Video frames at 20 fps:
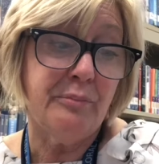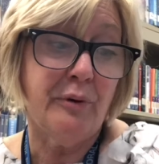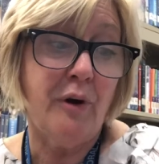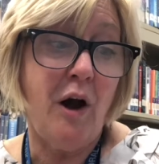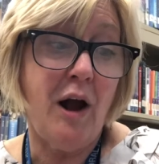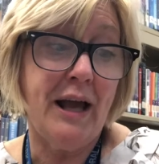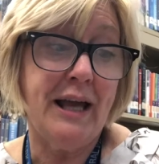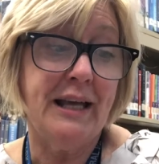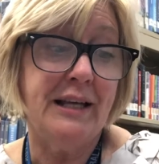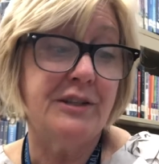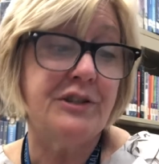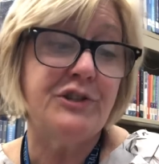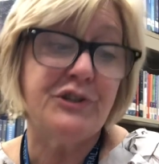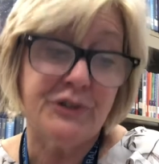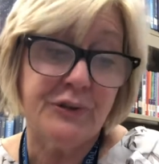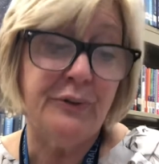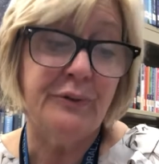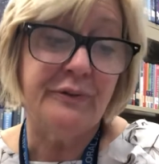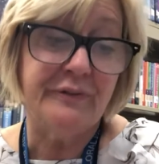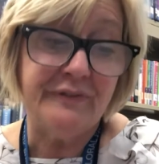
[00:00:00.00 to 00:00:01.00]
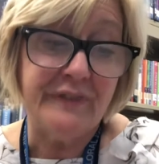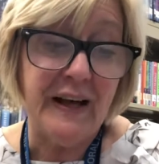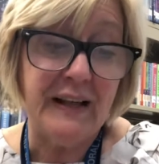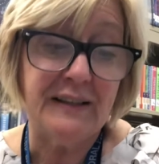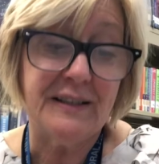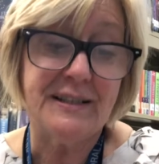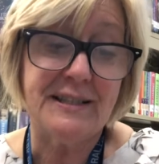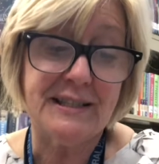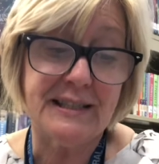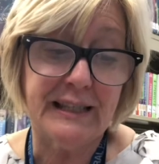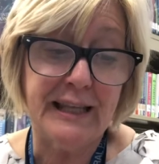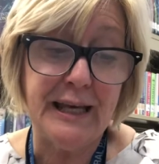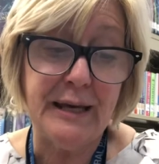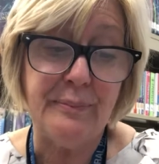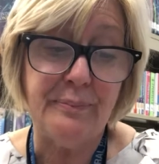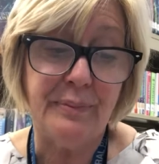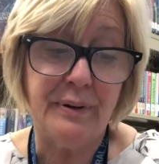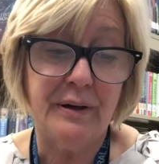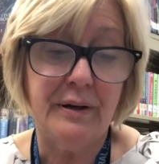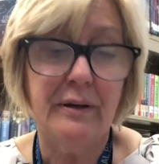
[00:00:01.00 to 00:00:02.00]
Brian soon fell
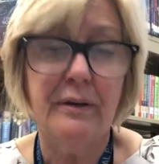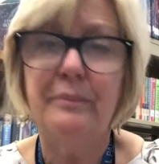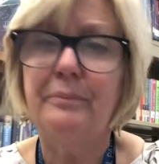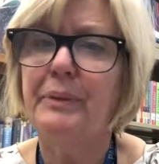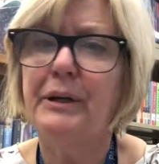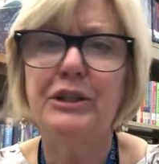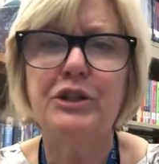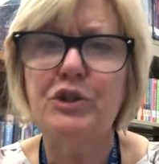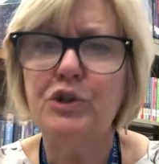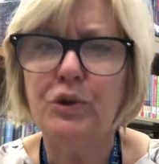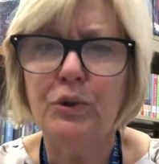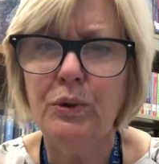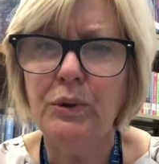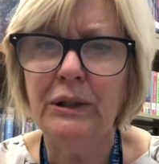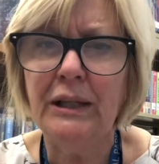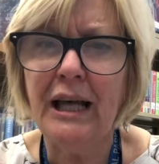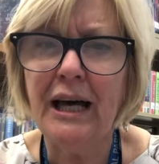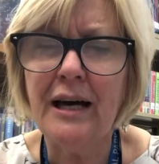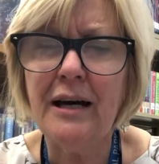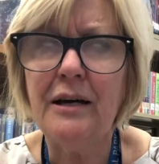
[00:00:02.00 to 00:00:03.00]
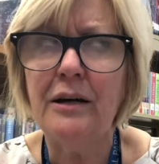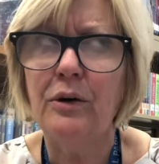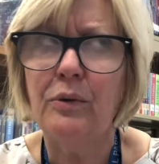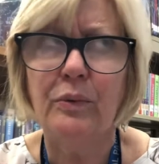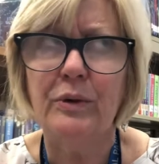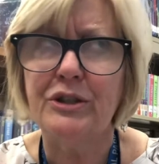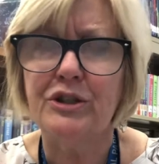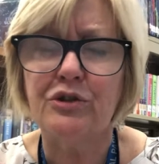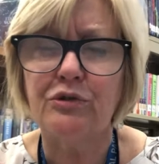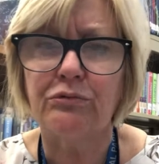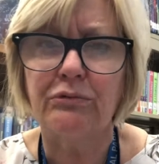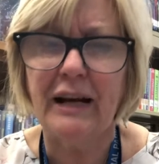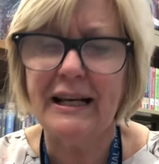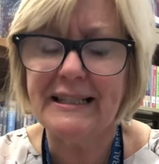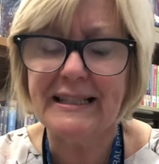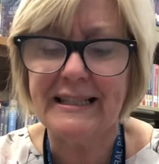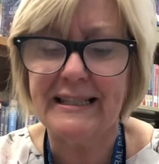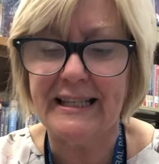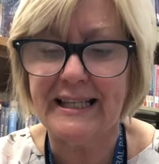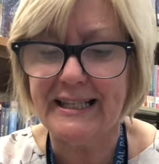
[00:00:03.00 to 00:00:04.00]
asleep, but Tula was
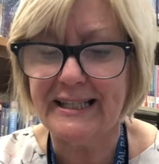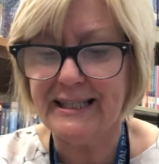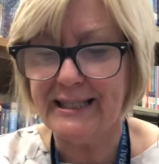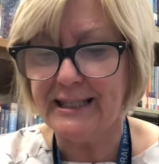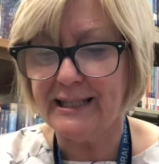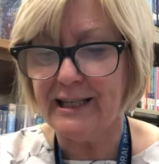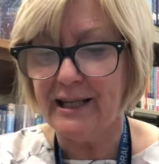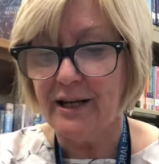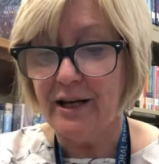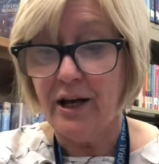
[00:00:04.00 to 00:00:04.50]
restless.